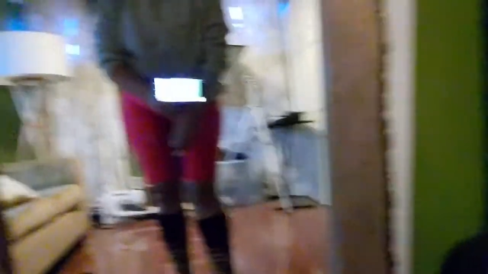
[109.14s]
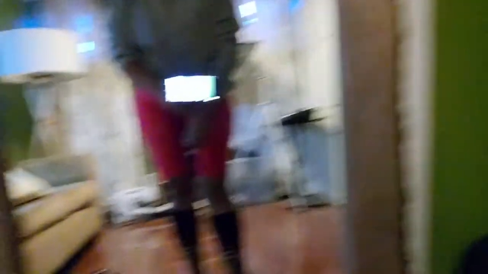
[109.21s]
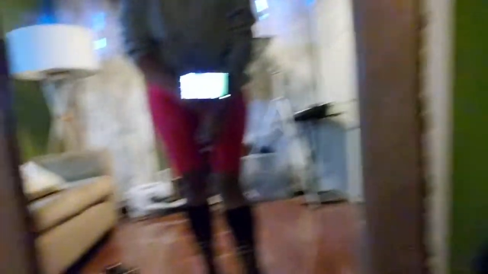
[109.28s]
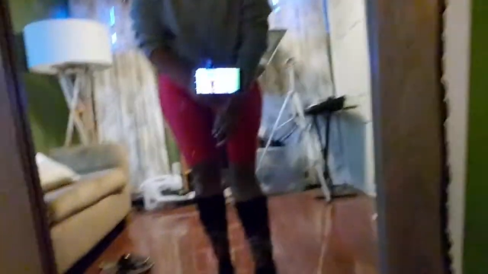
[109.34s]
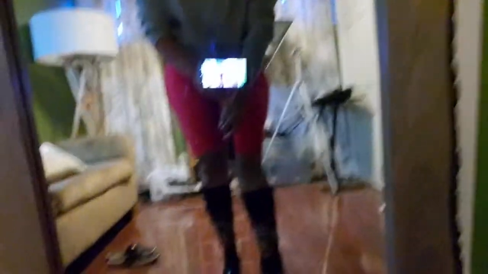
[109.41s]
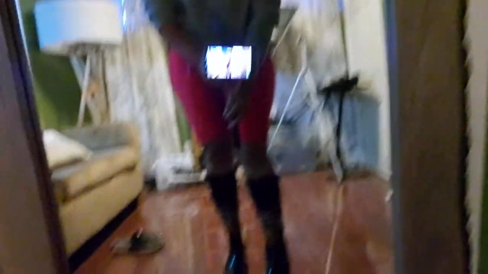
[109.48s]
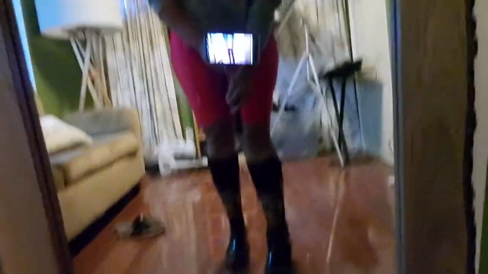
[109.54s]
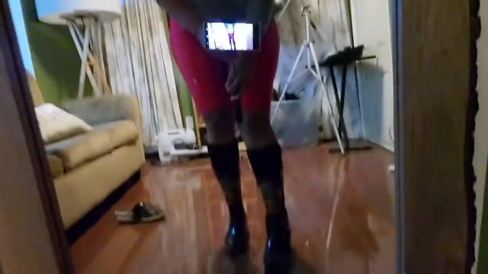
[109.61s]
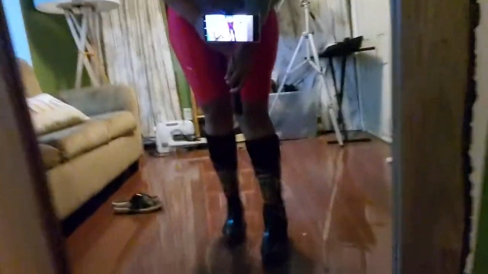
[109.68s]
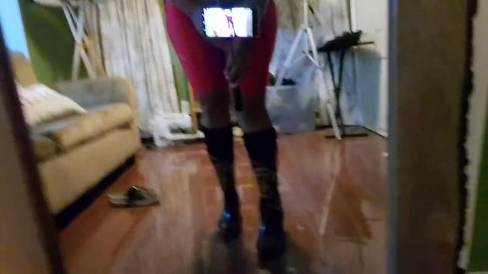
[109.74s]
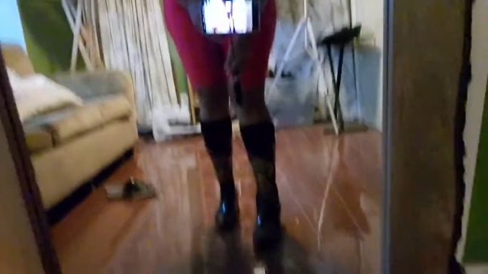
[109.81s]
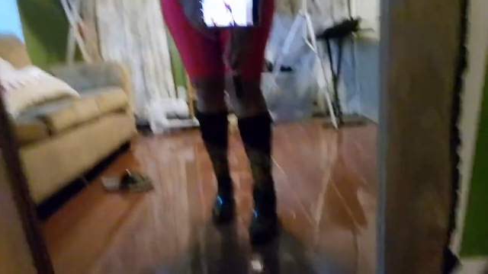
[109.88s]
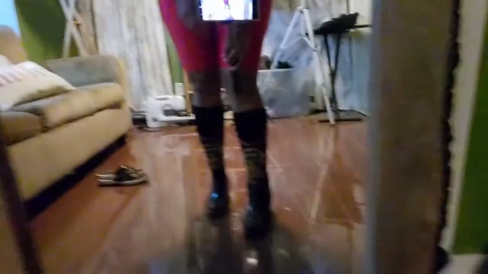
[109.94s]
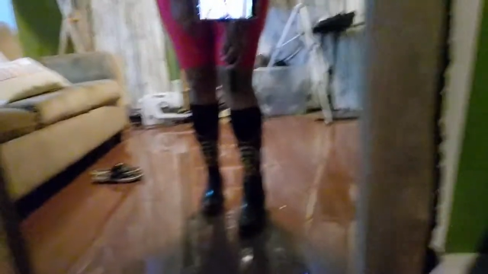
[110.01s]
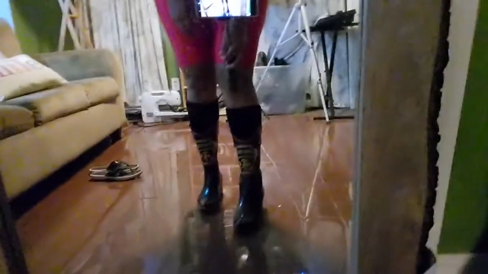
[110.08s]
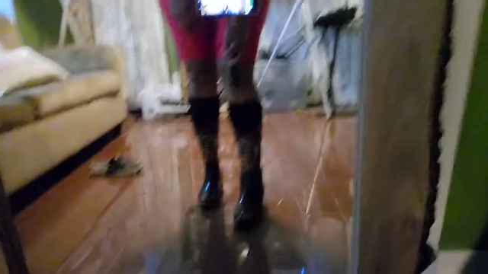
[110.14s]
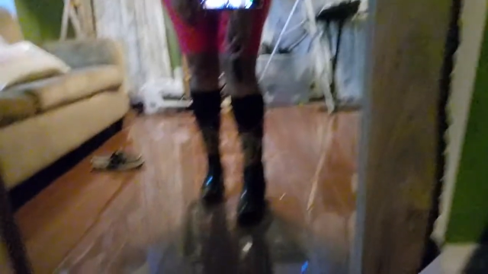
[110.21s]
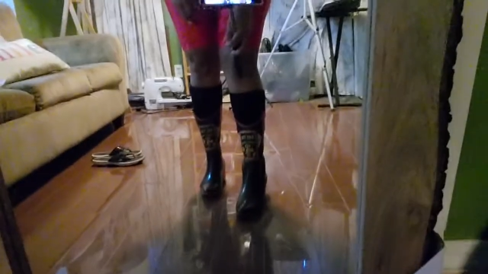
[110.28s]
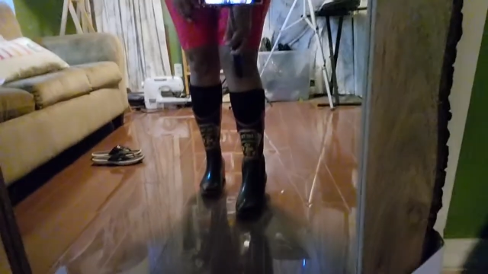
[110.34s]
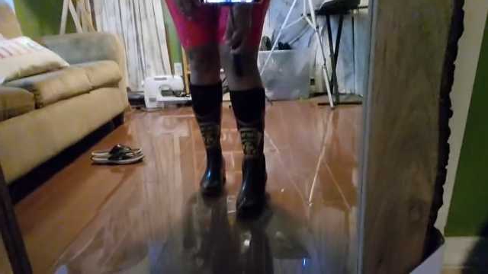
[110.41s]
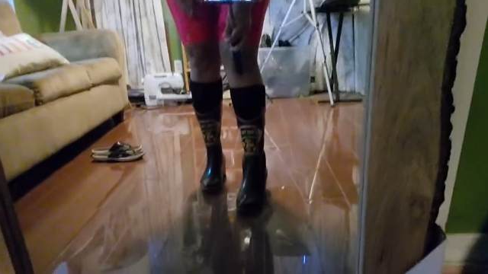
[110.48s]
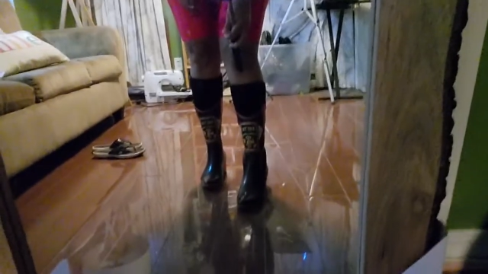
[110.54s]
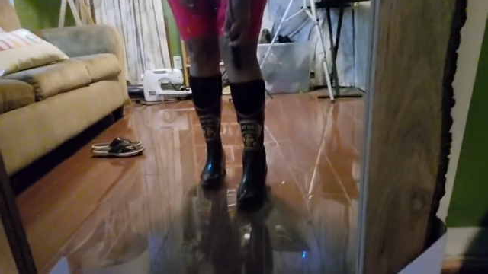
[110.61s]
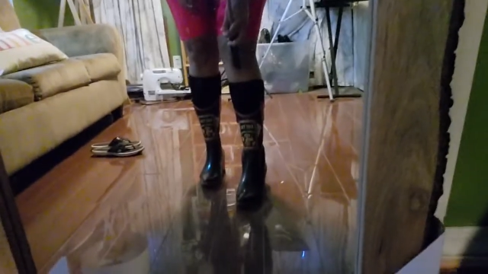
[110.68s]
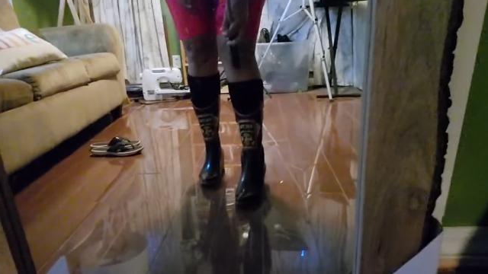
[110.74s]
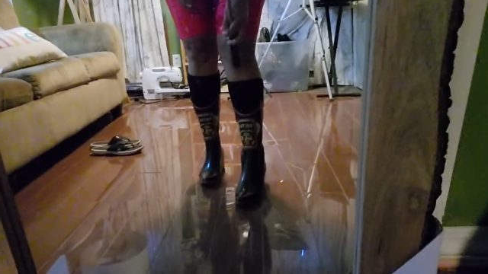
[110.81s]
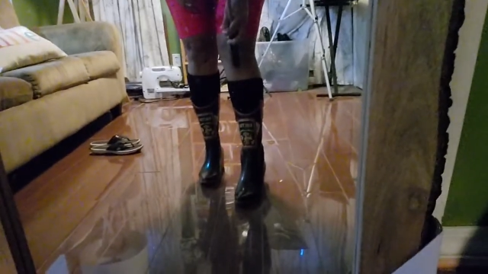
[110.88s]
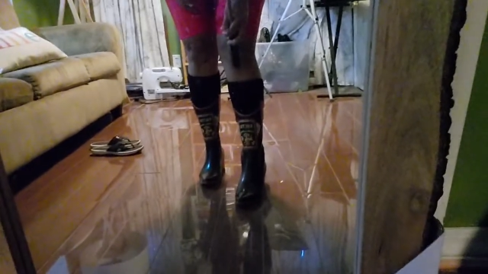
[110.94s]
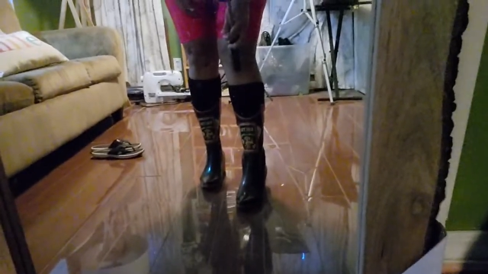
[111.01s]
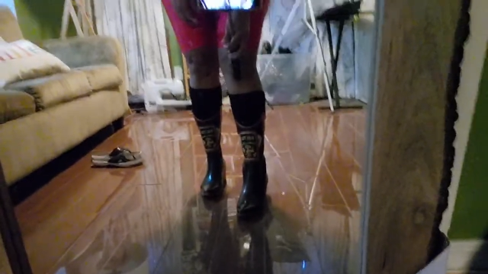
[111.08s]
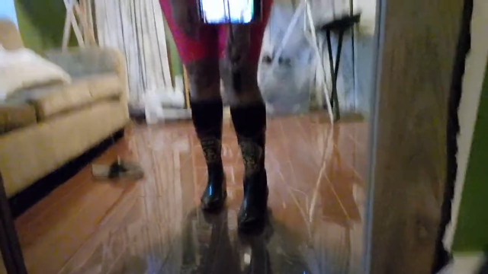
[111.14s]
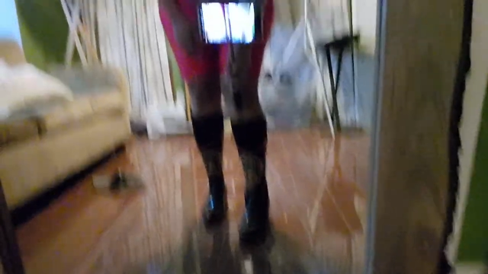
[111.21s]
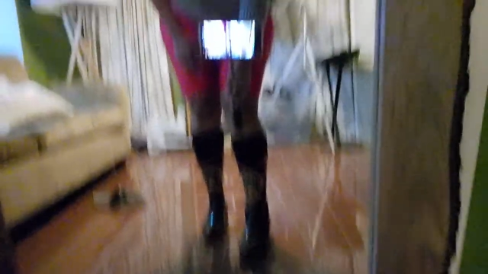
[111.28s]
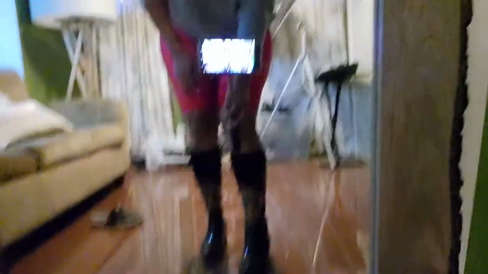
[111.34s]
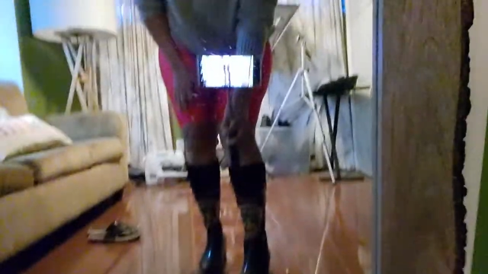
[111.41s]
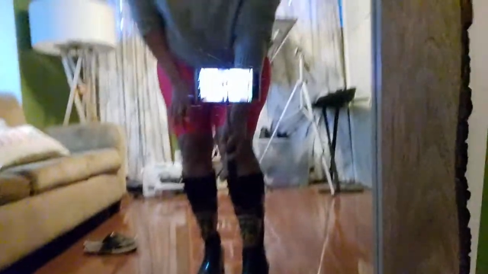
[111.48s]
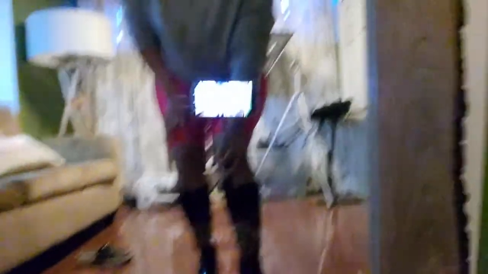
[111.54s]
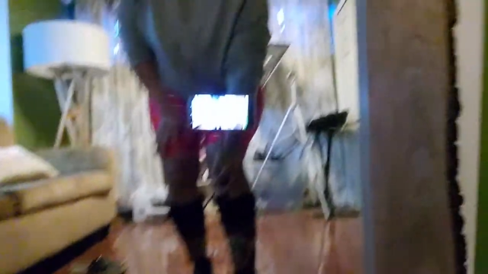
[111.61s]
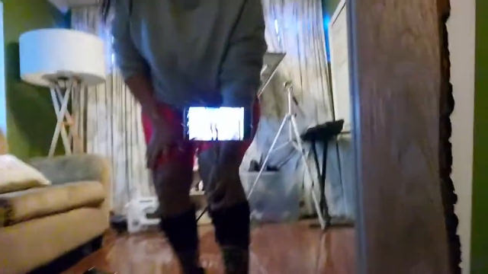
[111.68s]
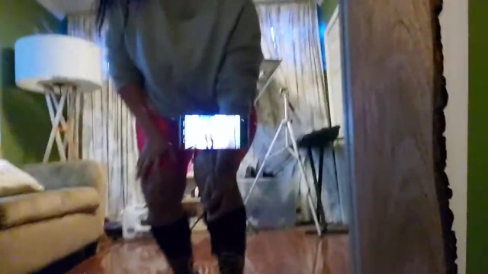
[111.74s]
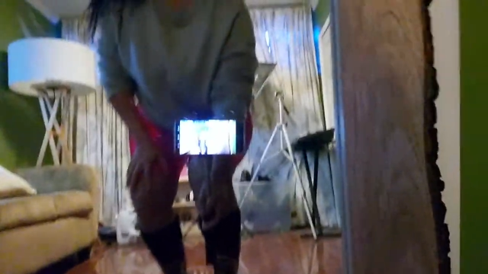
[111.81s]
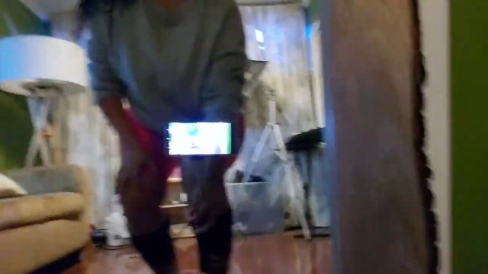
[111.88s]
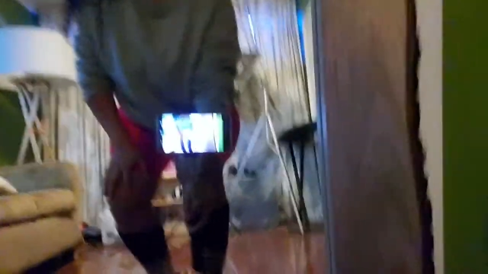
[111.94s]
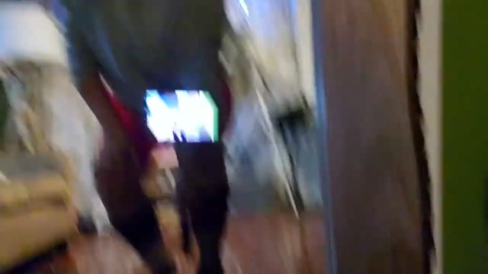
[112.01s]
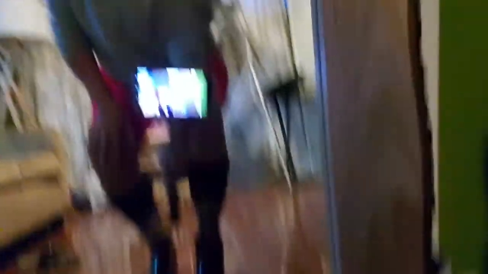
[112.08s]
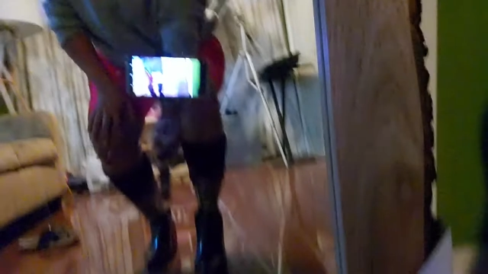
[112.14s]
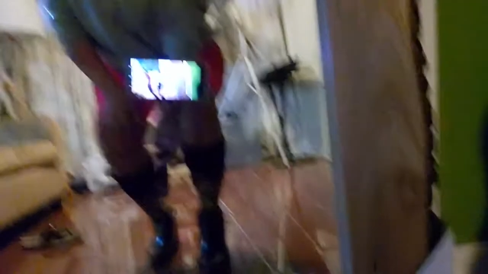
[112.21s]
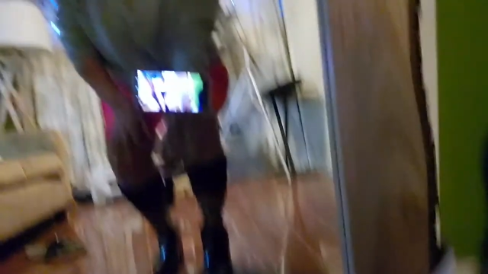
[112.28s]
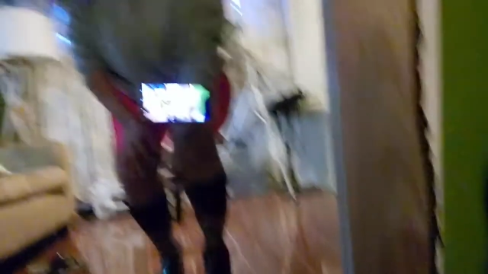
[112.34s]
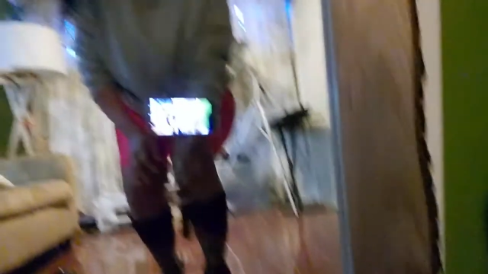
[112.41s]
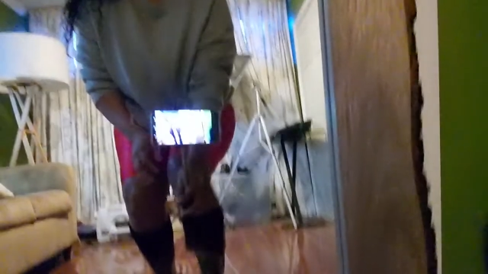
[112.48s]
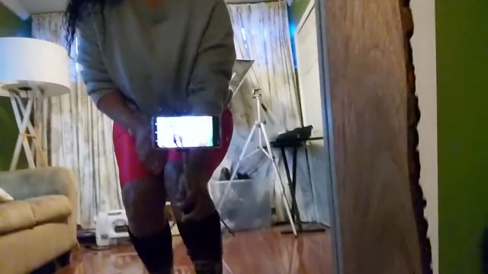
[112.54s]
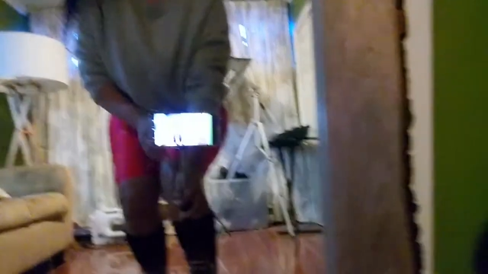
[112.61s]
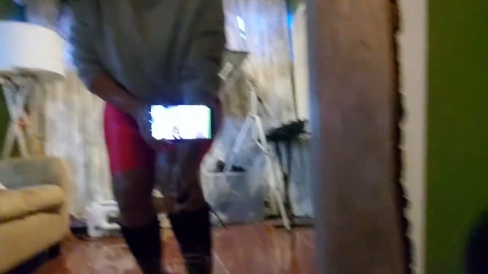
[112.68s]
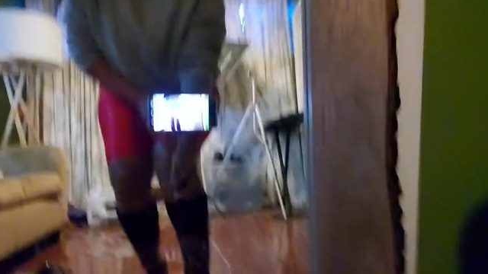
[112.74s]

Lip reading: [unreadable: no face in view]